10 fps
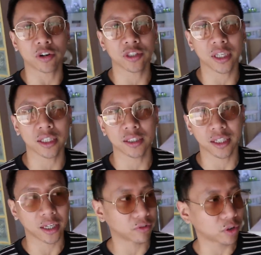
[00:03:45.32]
of our skin
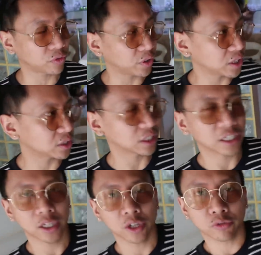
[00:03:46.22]
take care of our face
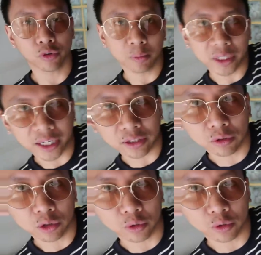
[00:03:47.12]
for me I do